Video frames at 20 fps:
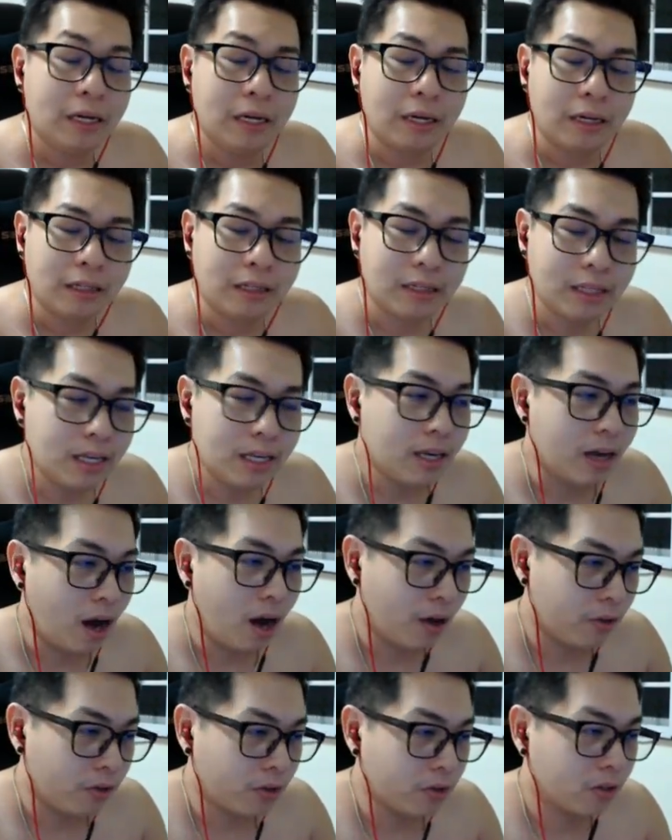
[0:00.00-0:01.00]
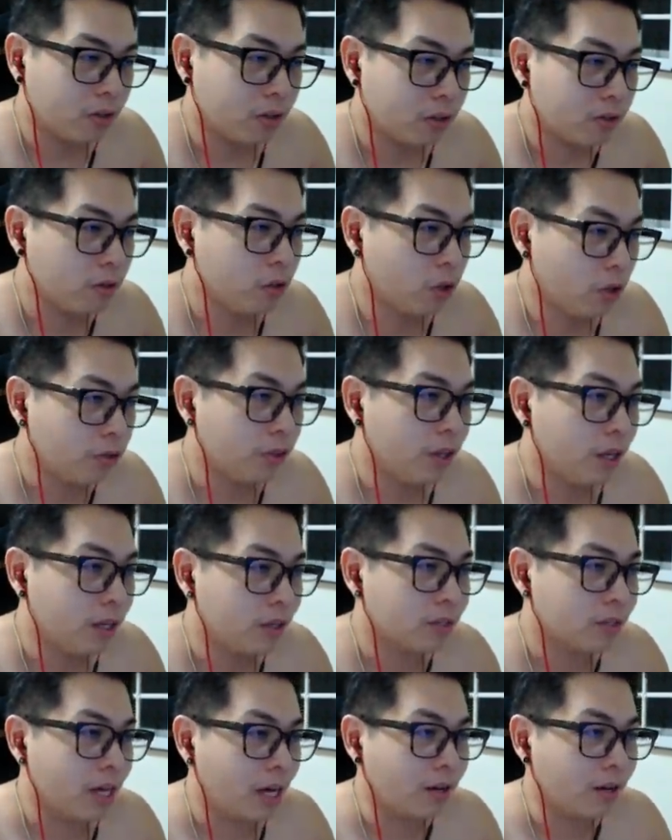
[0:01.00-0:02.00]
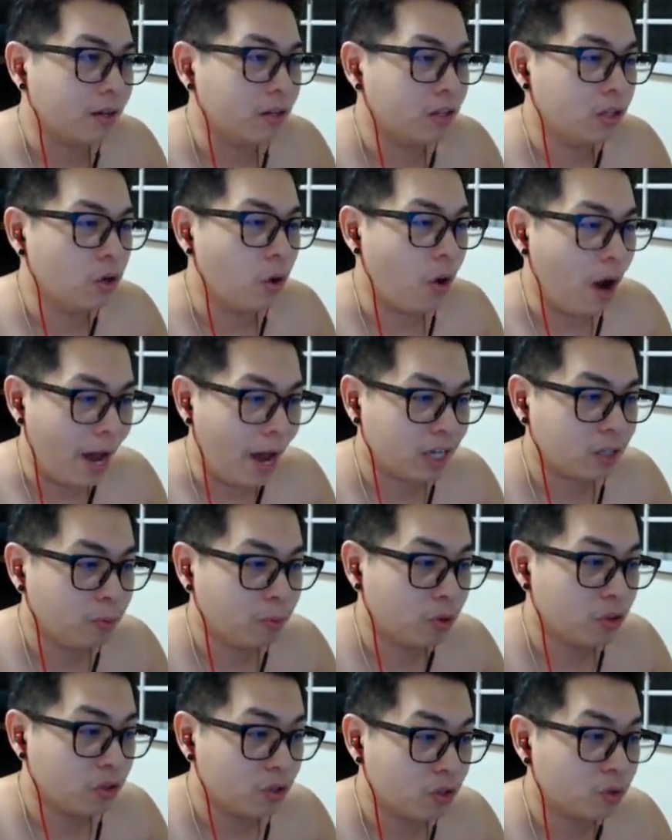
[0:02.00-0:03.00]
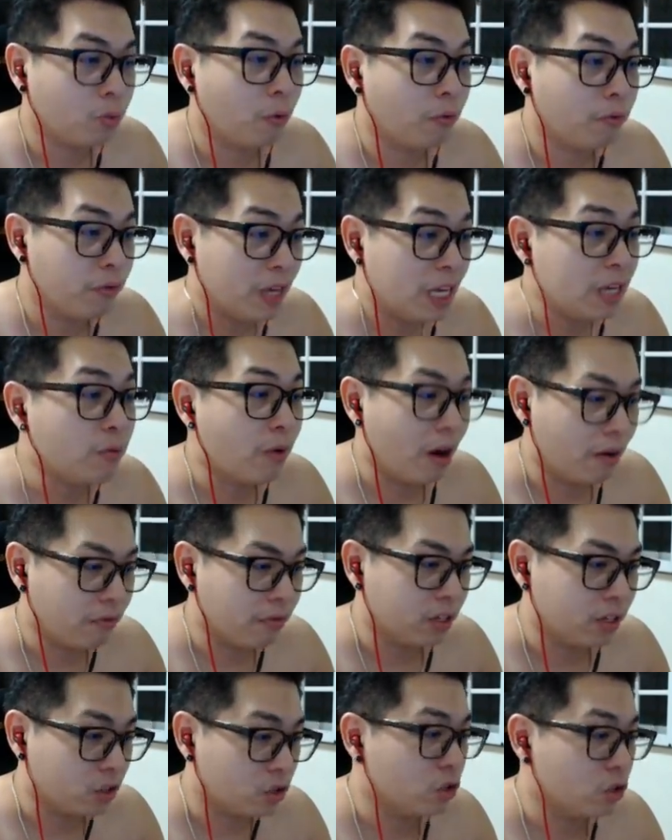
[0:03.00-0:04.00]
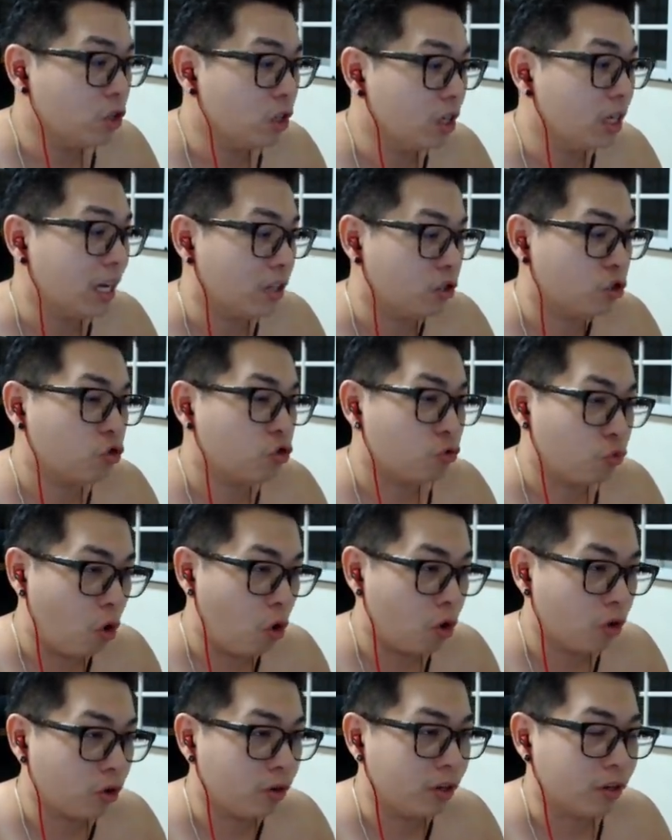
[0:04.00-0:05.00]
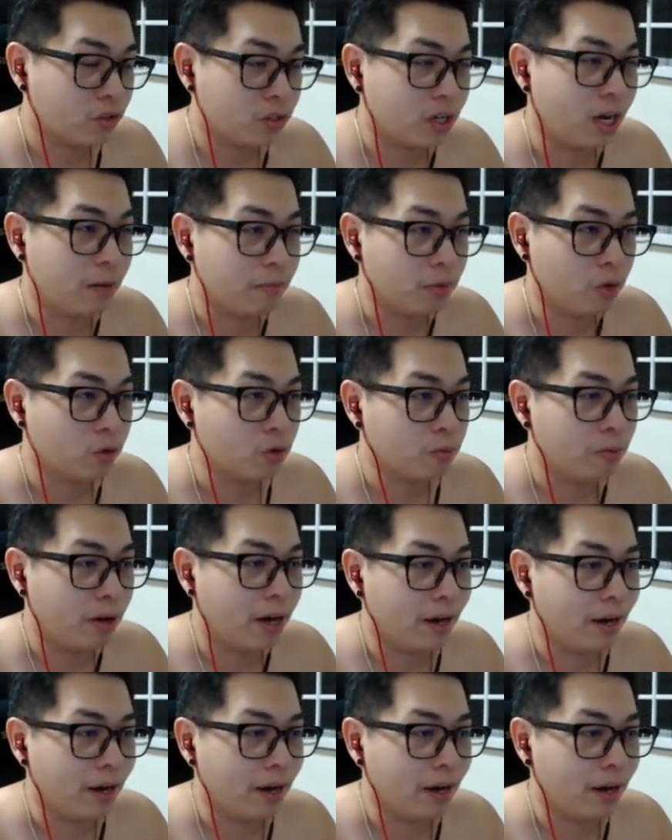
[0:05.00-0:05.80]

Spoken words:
The other good thing is that your axe bonuses will feed Revenant, so you're going to get stronger as time goes by.